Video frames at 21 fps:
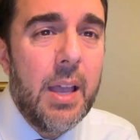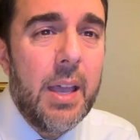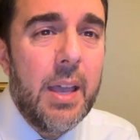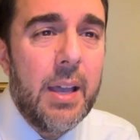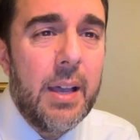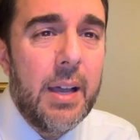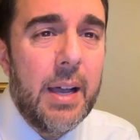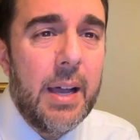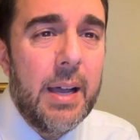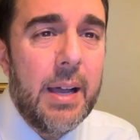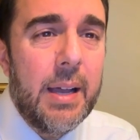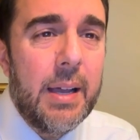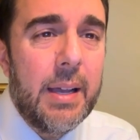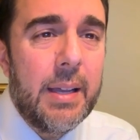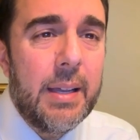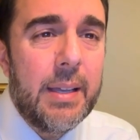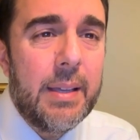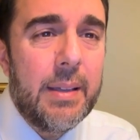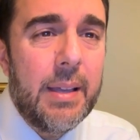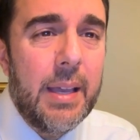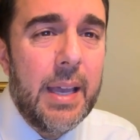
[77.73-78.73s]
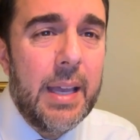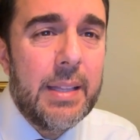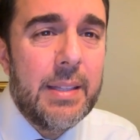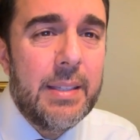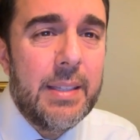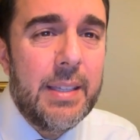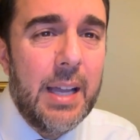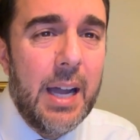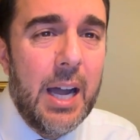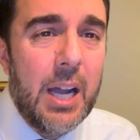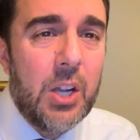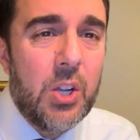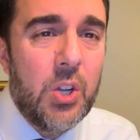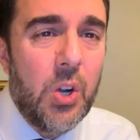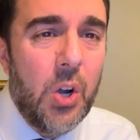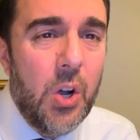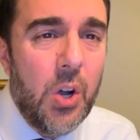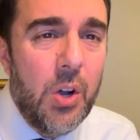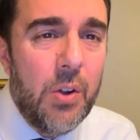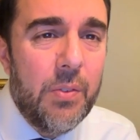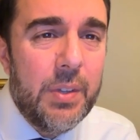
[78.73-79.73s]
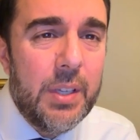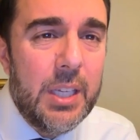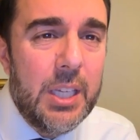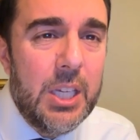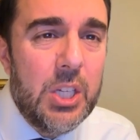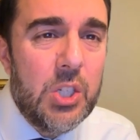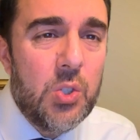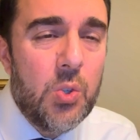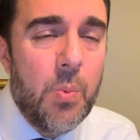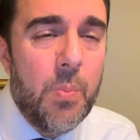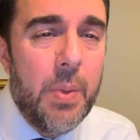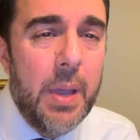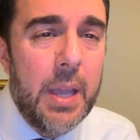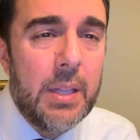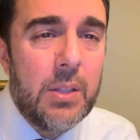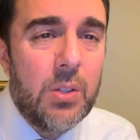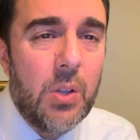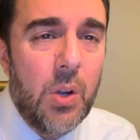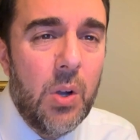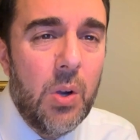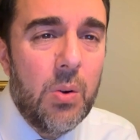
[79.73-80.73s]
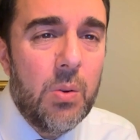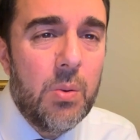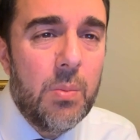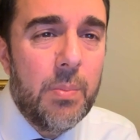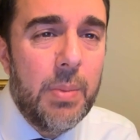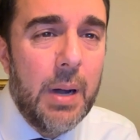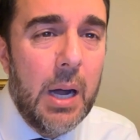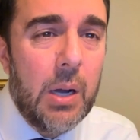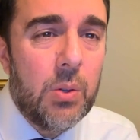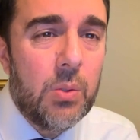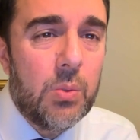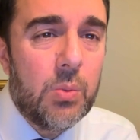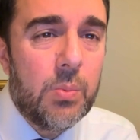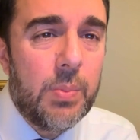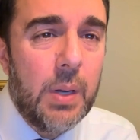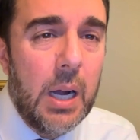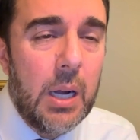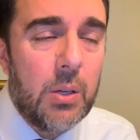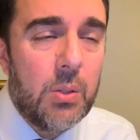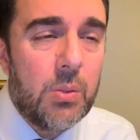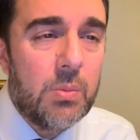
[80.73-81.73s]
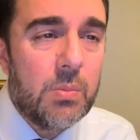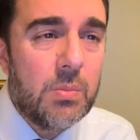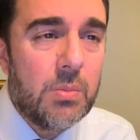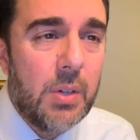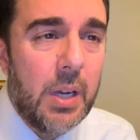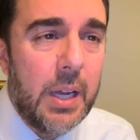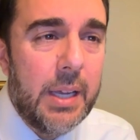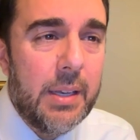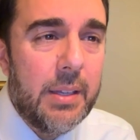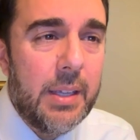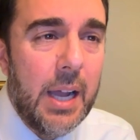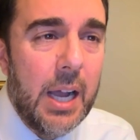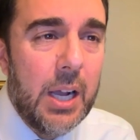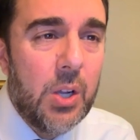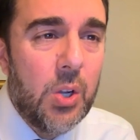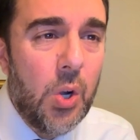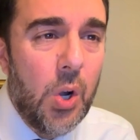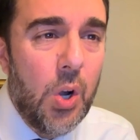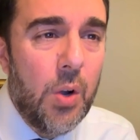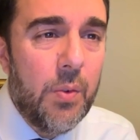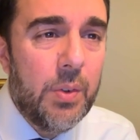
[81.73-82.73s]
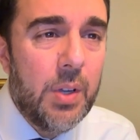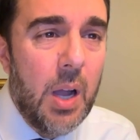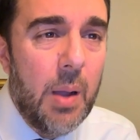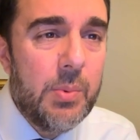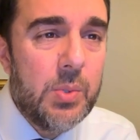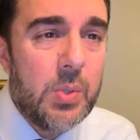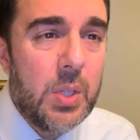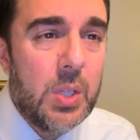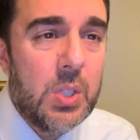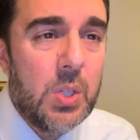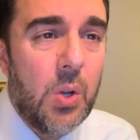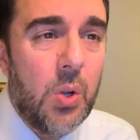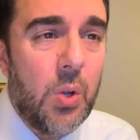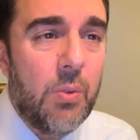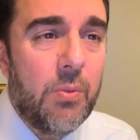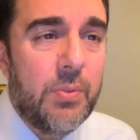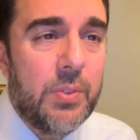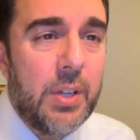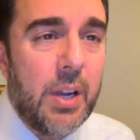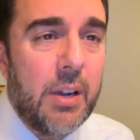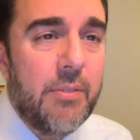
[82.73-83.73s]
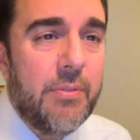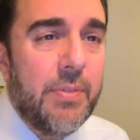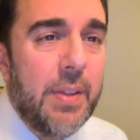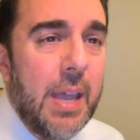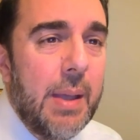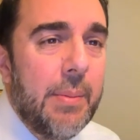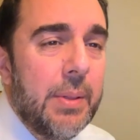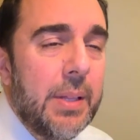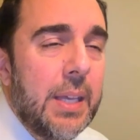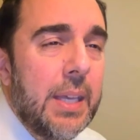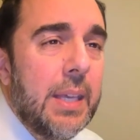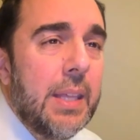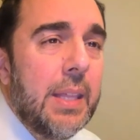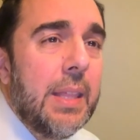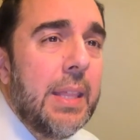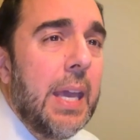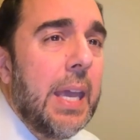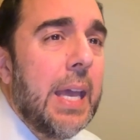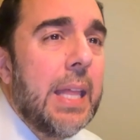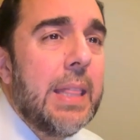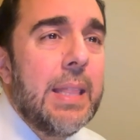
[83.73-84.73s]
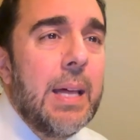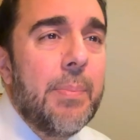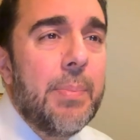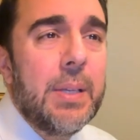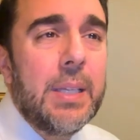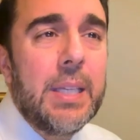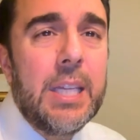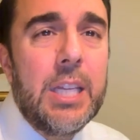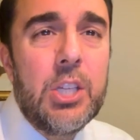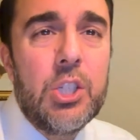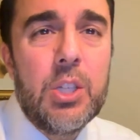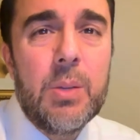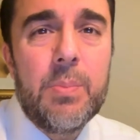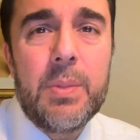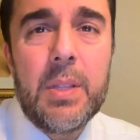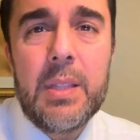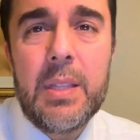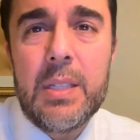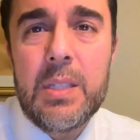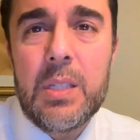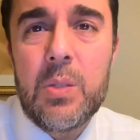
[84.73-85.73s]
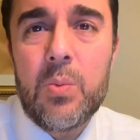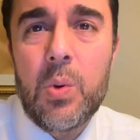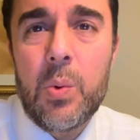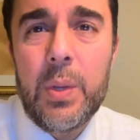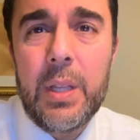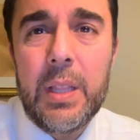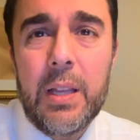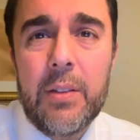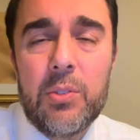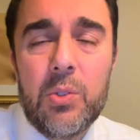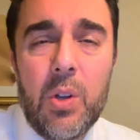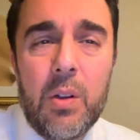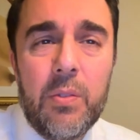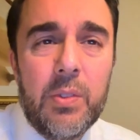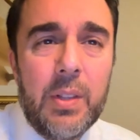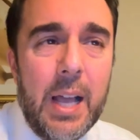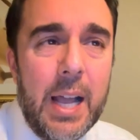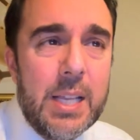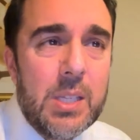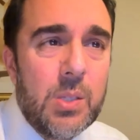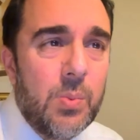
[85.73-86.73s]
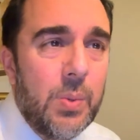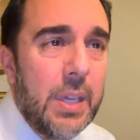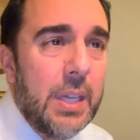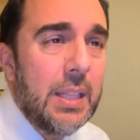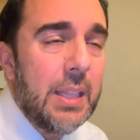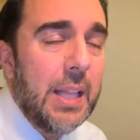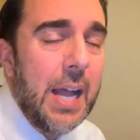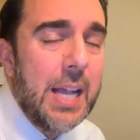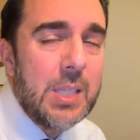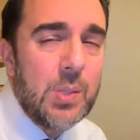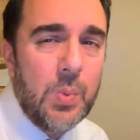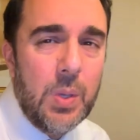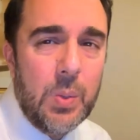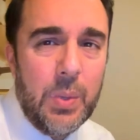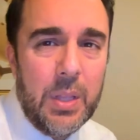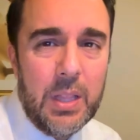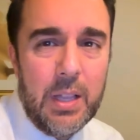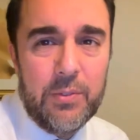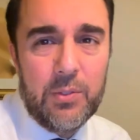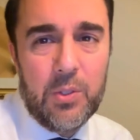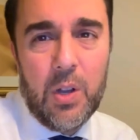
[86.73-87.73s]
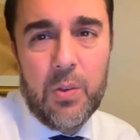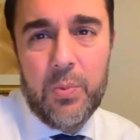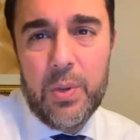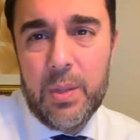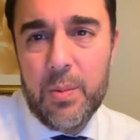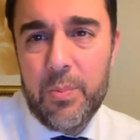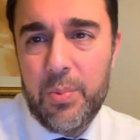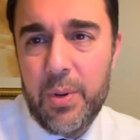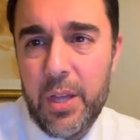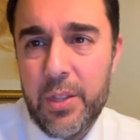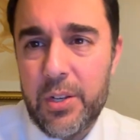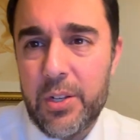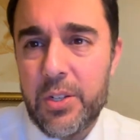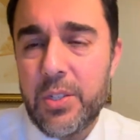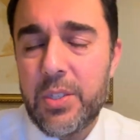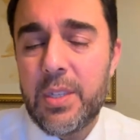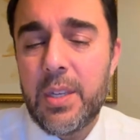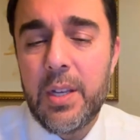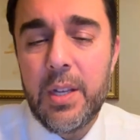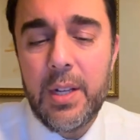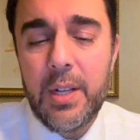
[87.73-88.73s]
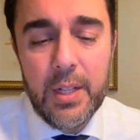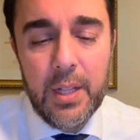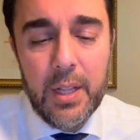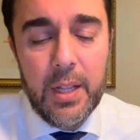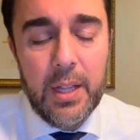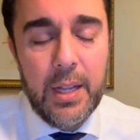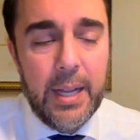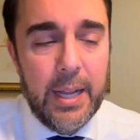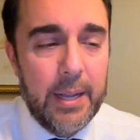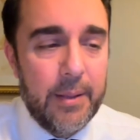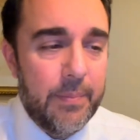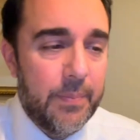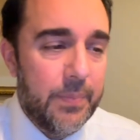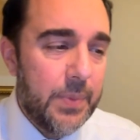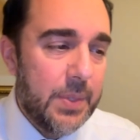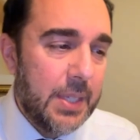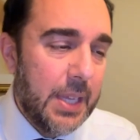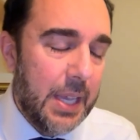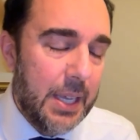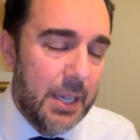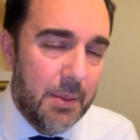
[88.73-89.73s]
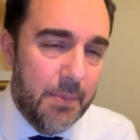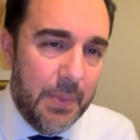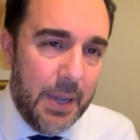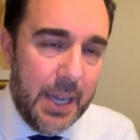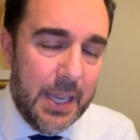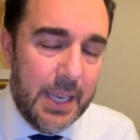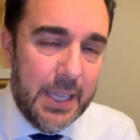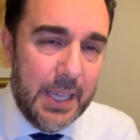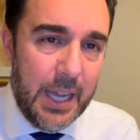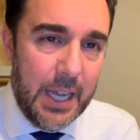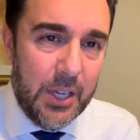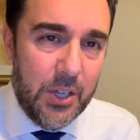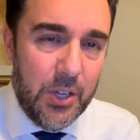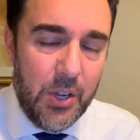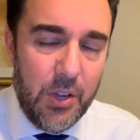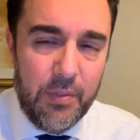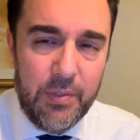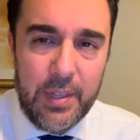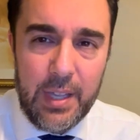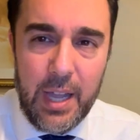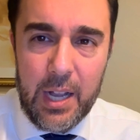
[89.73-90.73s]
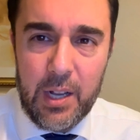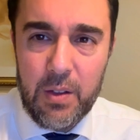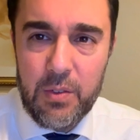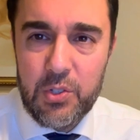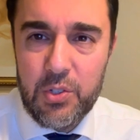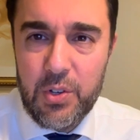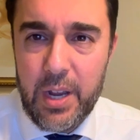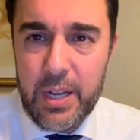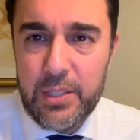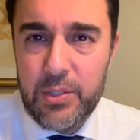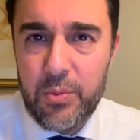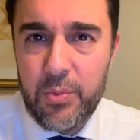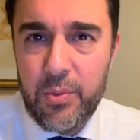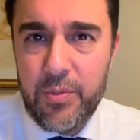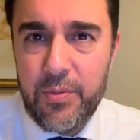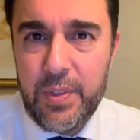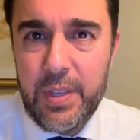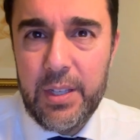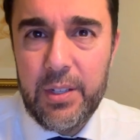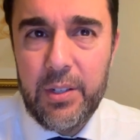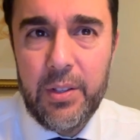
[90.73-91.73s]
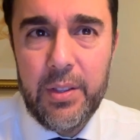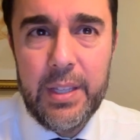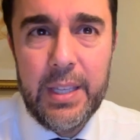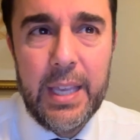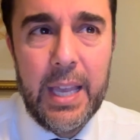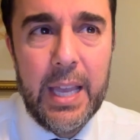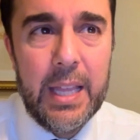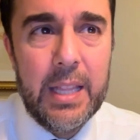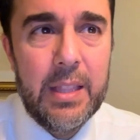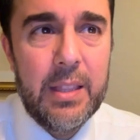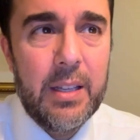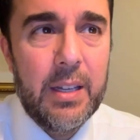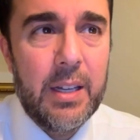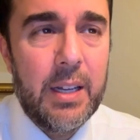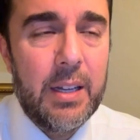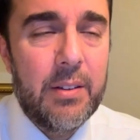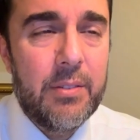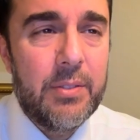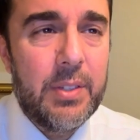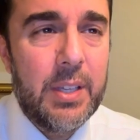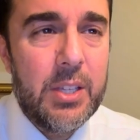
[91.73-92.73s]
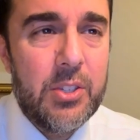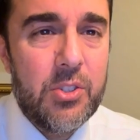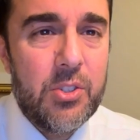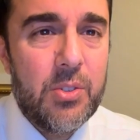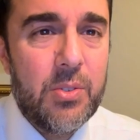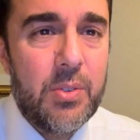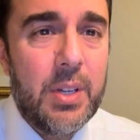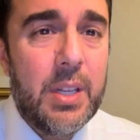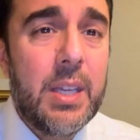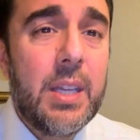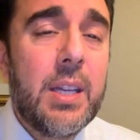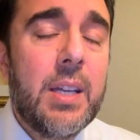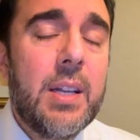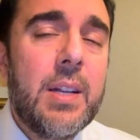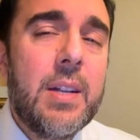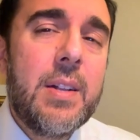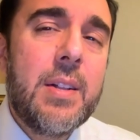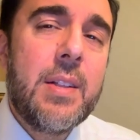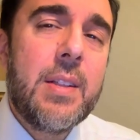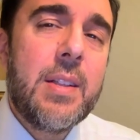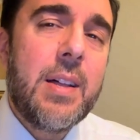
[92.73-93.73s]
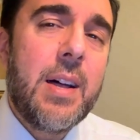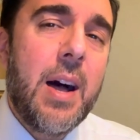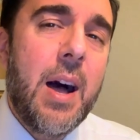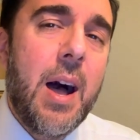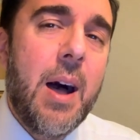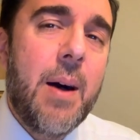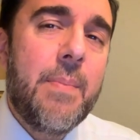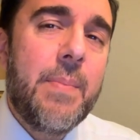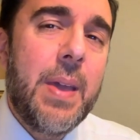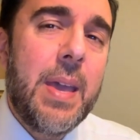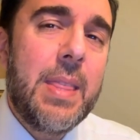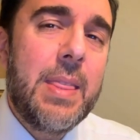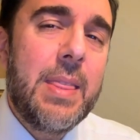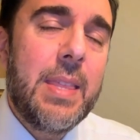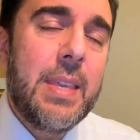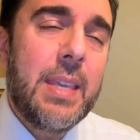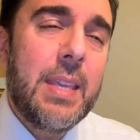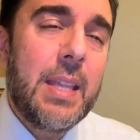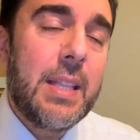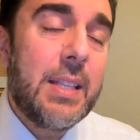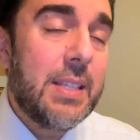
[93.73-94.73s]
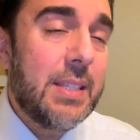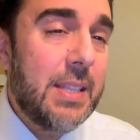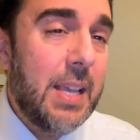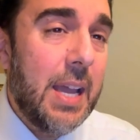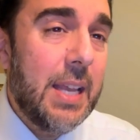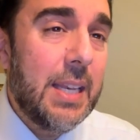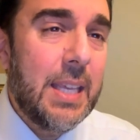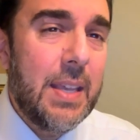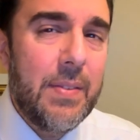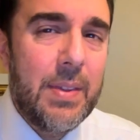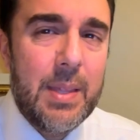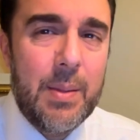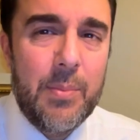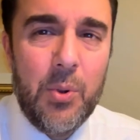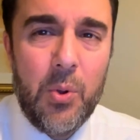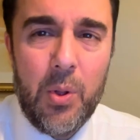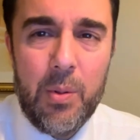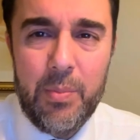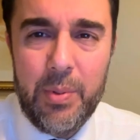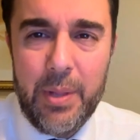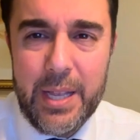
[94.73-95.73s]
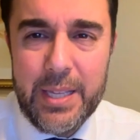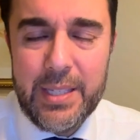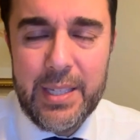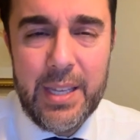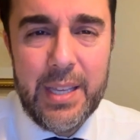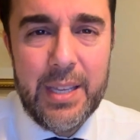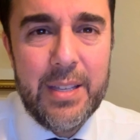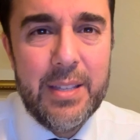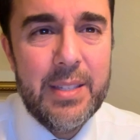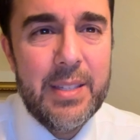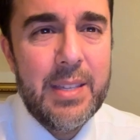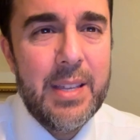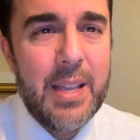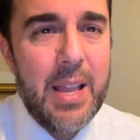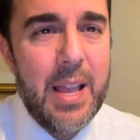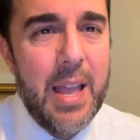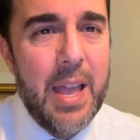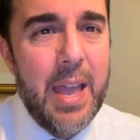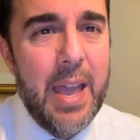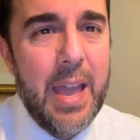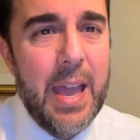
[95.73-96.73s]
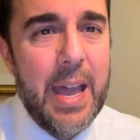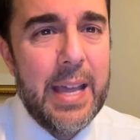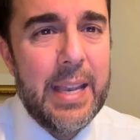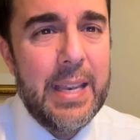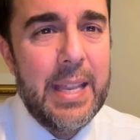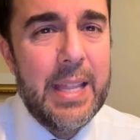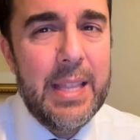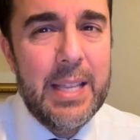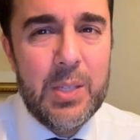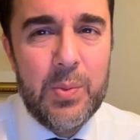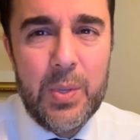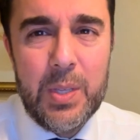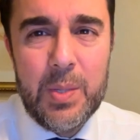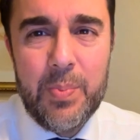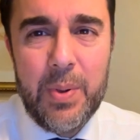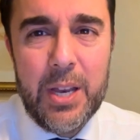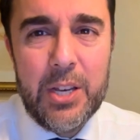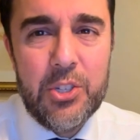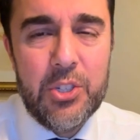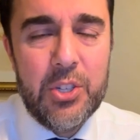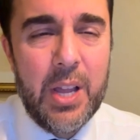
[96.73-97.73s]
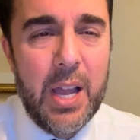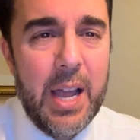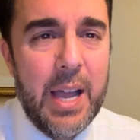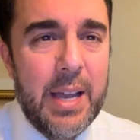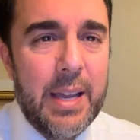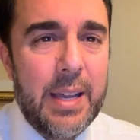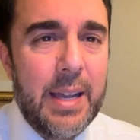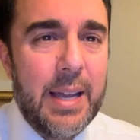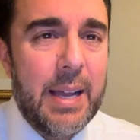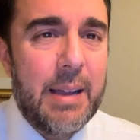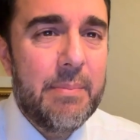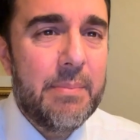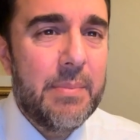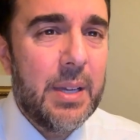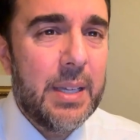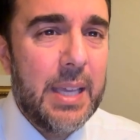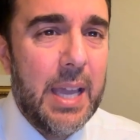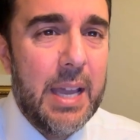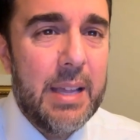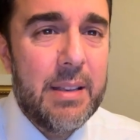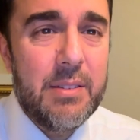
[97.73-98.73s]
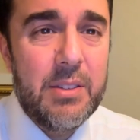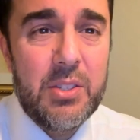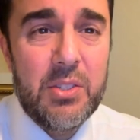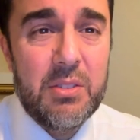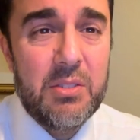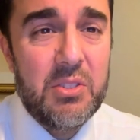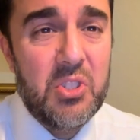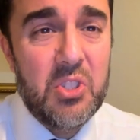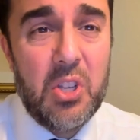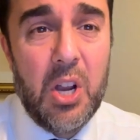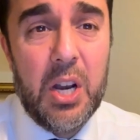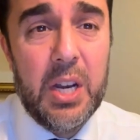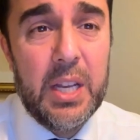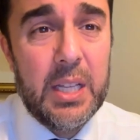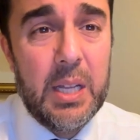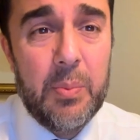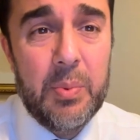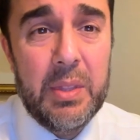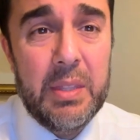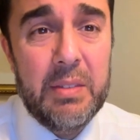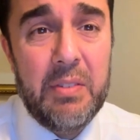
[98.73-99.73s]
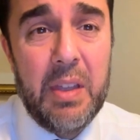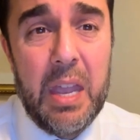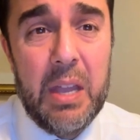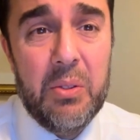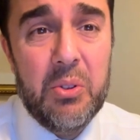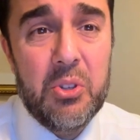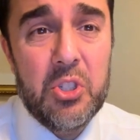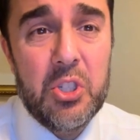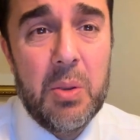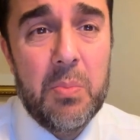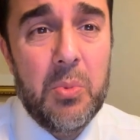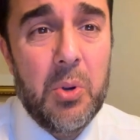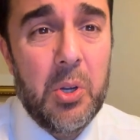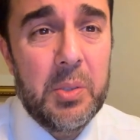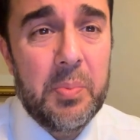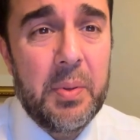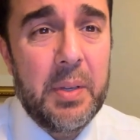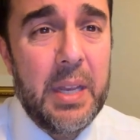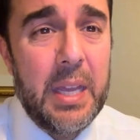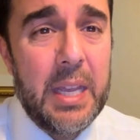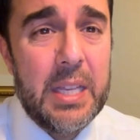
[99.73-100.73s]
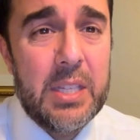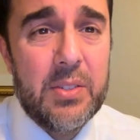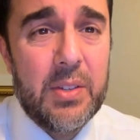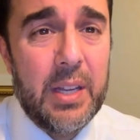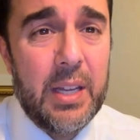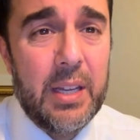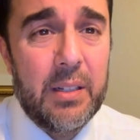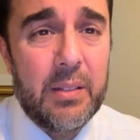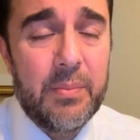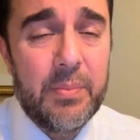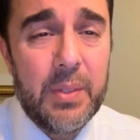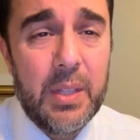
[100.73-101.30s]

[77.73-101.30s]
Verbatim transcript: Uh, at Yaakov, Ishu Beto, Ba'u, right? Yaakov comes with his whole entire family. They end up in Egypt, and this is where we left off last week. Last week we left off with the brothers um, saying goodbye to Yaakov, Yaakov trying to reveal the end of history, um, and instead giving them all blessings. And in this week's parasha, um, again, just starting up the Ve'elu Shemot B'nai Israel.